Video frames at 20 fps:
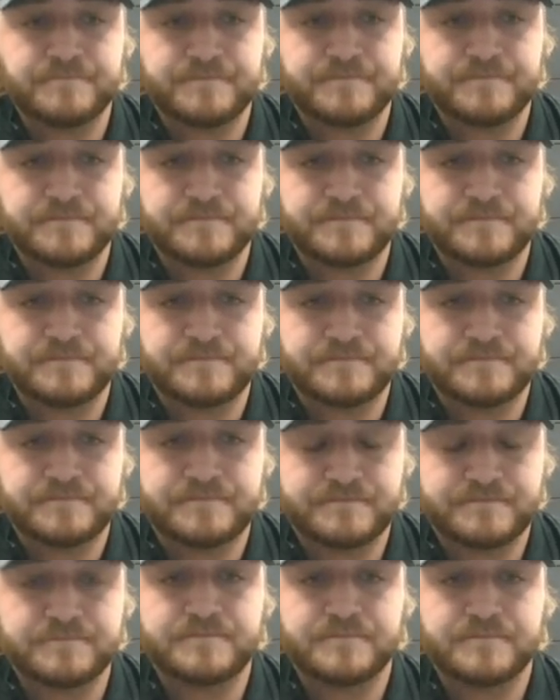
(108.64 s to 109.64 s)

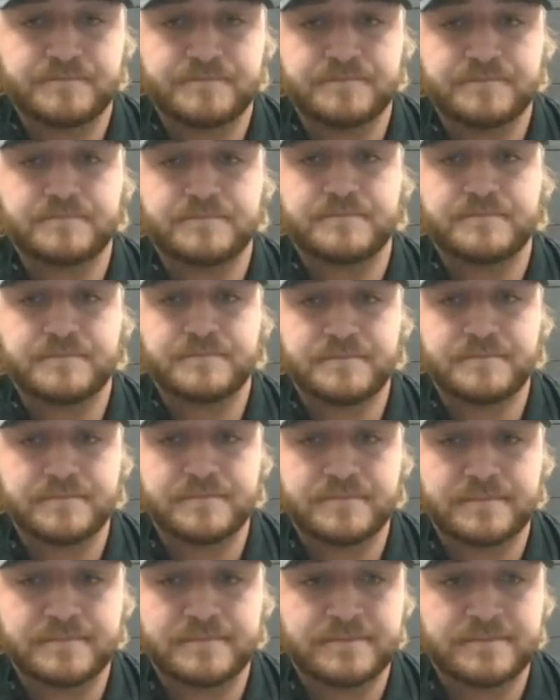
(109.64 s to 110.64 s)

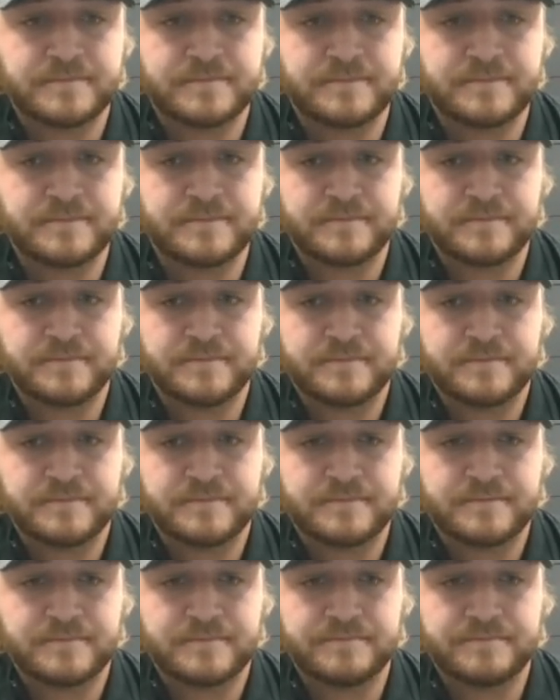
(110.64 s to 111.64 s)

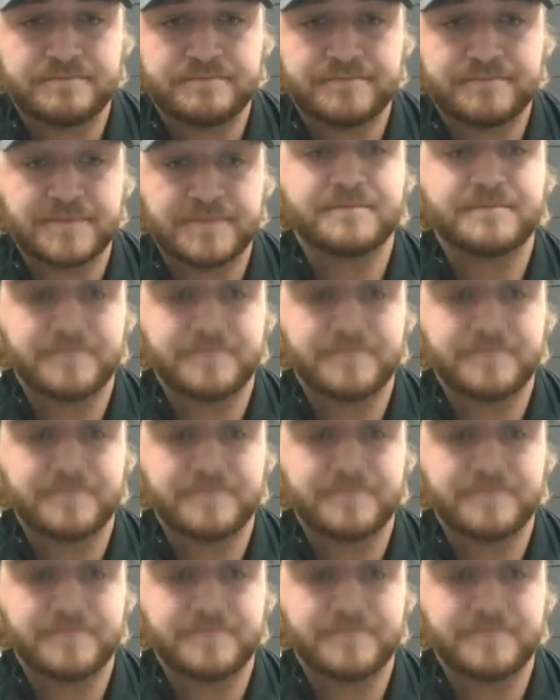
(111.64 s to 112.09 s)
(not speaking)